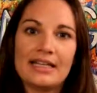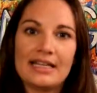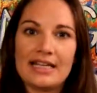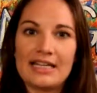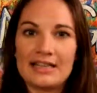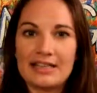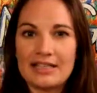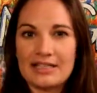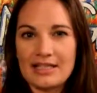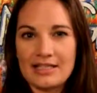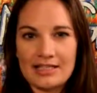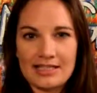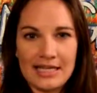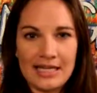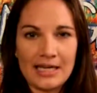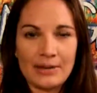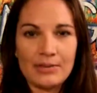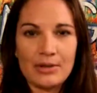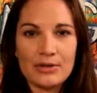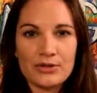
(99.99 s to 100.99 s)
and the
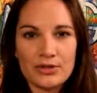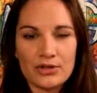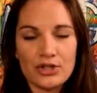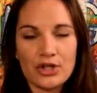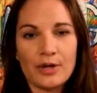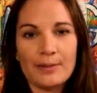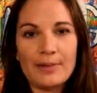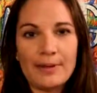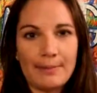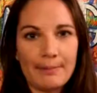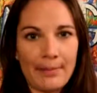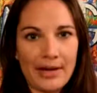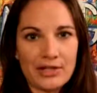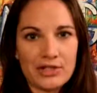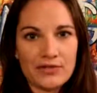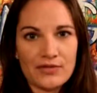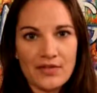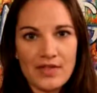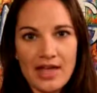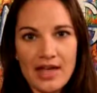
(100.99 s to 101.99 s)
standing poses are a bit much
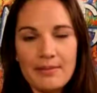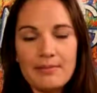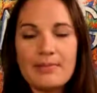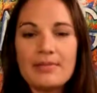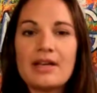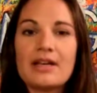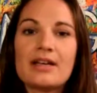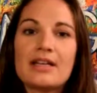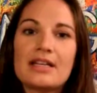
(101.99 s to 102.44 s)
for them,